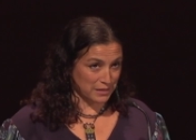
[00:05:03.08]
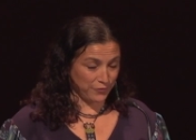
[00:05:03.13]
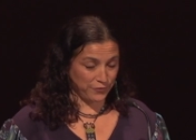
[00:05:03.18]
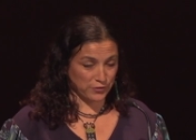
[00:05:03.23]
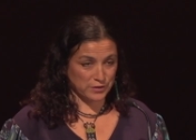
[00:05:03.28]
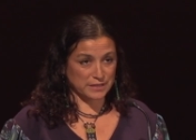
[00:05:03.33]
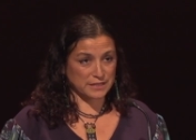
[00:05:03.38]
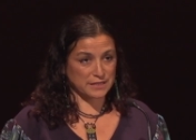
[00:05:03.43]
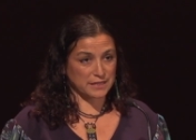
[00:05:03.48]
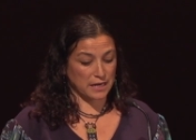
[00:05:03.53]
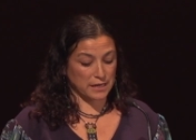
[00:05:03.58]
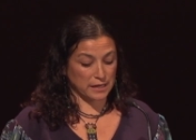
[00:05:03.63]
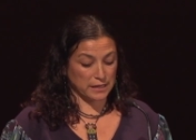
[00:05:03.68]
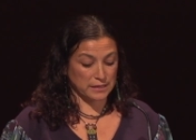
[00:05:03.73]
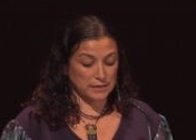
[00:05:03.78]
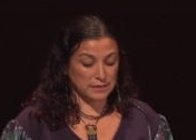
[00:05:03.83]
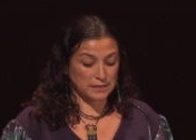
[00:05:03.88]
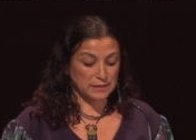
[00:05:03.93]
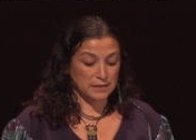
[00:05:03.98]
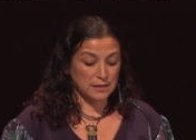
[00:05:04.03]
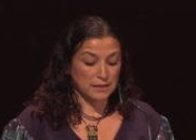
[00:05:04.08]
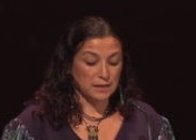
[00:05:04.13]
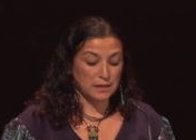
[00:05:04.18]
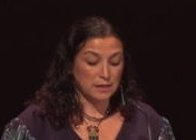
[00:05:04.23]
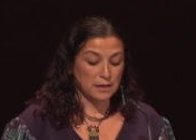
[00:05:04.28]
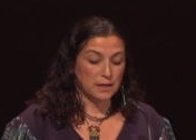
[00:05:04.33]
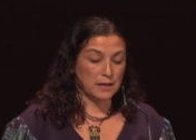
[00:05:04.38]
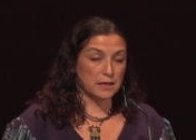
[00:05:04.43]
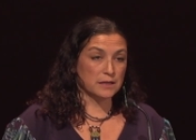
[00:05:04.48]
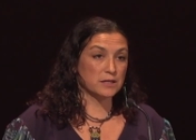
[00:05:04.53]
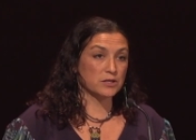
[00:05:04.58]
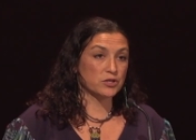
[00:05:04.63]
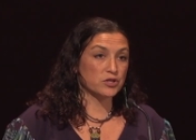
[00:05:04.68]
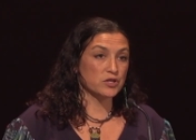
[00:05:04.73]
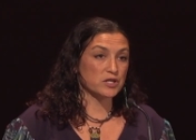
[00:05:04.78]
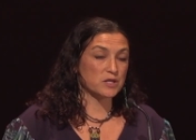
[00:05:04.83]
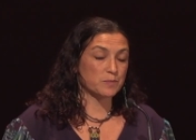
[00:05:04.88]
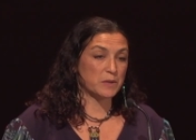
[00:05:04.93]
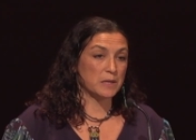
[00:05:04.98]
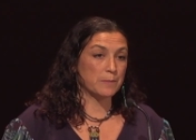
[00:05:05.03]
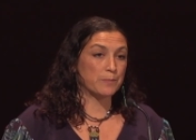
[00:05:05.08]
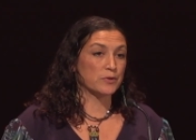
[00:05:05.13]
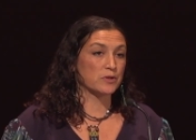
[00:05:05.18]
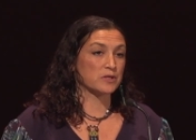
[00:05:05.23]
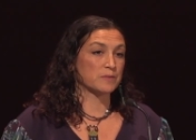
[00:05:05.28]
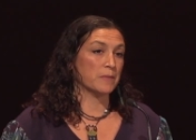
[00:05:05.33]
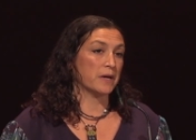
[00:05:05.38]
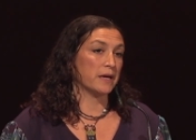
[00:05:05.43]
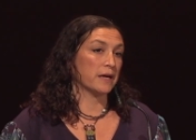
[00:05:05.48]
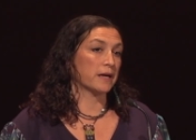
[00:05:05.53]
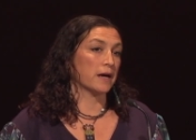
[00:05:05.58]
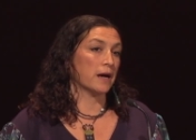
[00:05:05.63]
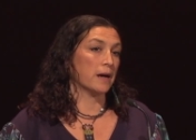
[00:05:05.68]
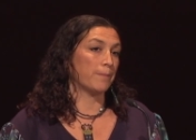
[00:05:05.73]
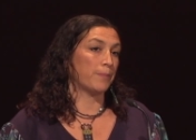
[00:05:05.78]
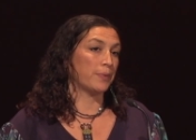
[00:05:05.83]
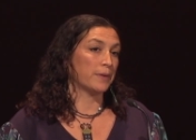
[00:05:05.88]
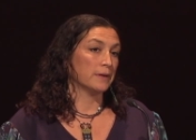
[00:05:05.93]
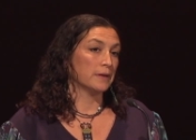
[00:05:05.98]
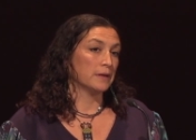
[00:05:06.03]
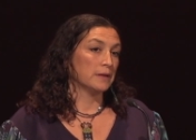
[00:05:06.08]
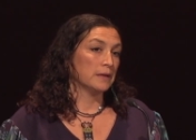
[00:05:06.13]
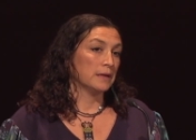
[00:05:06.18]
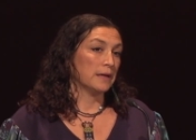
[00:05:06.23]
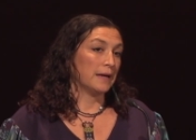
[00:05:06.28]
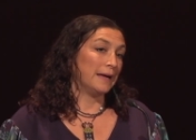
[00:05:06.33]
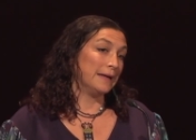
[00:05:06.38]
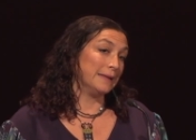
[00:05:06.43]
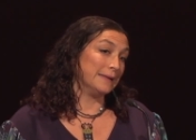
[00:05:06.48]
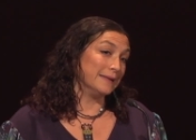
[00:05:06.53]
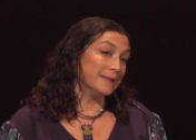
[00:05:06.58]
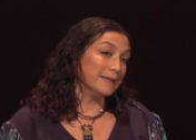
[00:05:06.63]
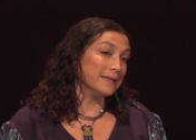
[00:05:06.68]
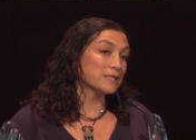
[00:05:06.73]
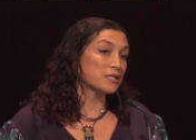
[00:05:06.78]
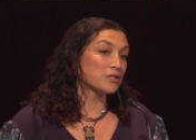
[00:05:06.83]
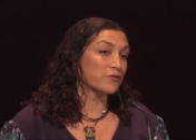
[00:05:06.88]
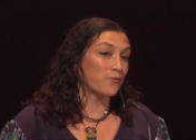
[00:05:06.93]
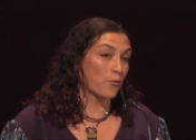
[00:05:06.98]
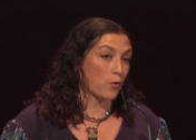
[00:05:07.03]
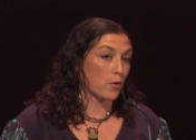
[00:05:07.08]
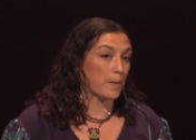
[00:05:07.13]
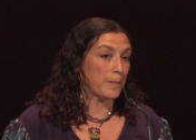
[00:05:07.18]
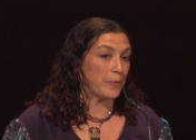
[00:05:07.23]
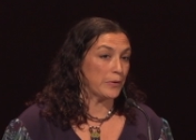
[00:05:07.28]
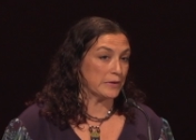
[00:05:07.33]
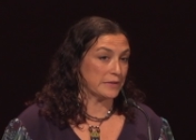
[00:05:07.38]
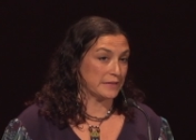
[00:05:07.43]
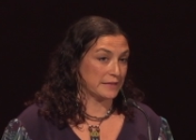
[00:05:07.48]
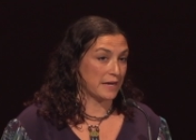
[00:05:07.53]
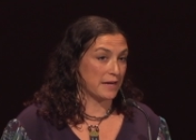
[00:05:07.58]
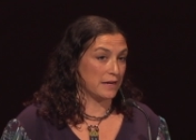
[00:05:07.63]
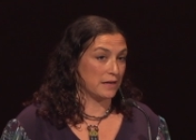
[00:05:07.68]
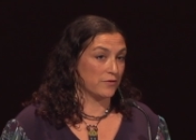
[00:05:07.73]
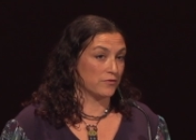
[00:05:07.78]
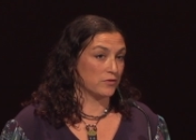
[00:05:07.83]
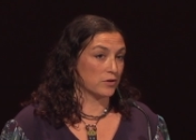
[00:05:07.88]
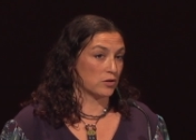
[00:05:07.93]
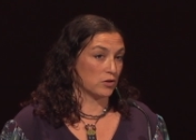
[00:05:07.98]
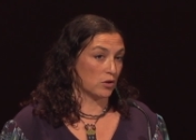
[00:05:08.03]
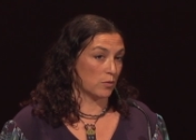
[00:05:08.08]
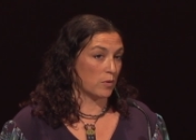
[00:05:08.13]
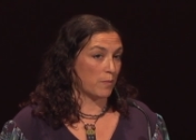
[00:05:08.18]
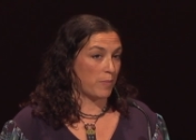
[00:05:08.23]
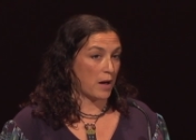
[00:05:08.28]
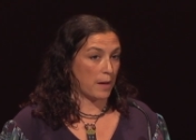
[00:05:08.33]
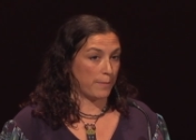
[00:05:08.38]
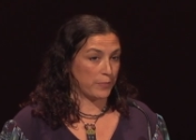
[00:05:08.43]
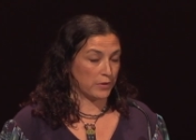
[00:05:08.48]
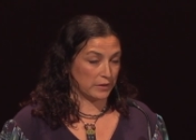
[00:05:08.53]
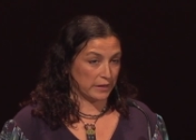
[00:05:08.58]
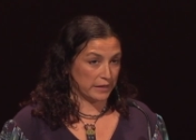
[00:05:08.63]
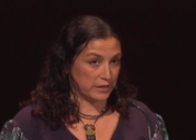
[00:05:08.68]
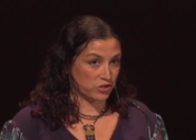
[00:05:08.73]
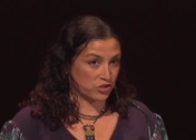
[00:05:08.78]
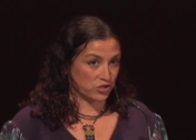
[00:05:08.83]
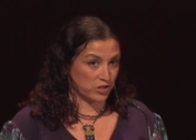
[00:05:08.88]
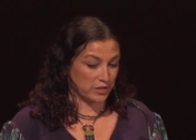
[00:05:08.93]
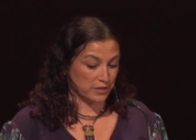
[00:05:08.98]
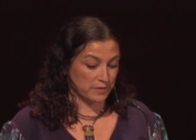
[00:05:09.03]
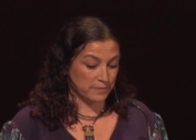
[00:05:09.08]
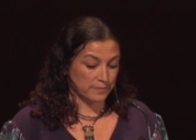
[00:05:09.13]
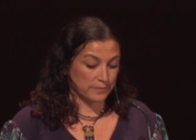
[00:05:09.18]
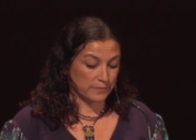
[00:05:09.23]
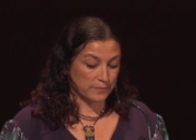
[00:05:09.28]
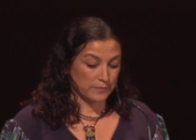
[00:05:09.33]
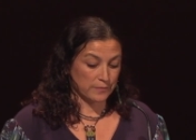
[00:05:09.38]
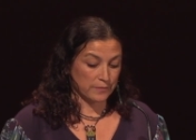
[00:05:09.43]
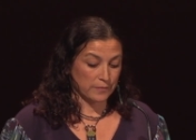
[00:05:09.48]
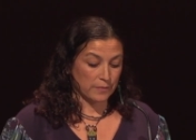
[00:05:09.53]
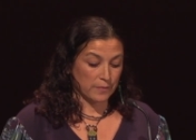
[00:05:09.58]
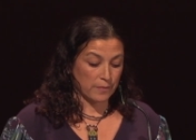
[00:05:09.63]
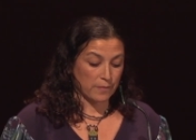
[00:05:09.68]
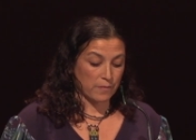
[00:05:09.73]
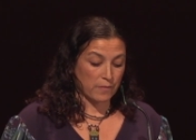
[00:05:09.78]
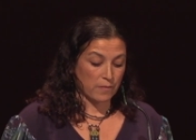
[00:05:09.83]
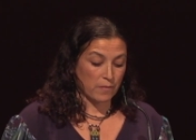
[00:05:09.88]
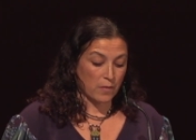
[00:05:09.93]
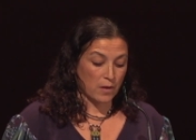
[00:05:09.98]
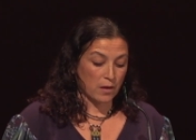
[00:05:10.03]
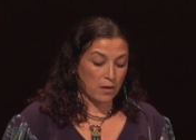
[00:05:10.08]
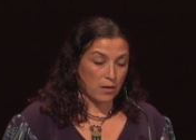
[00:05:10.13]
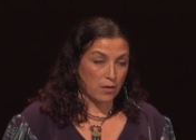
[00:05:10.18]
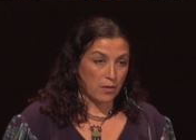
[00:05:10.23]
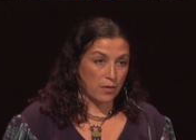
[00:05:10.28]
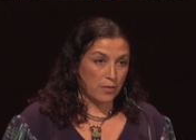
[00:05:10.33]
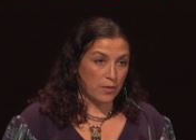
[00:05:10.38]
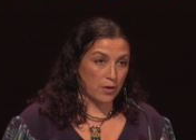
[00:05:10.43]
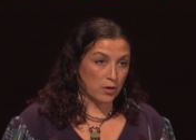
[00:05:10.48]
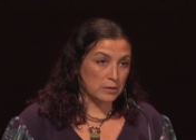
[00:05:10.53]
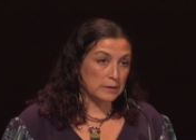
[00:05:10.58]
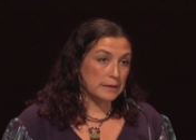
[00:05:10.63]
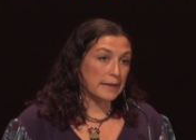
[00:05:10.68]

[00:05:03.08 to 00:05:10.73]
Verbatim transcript: different studies, Indigenous peoples make up at least 4% of the global population. Their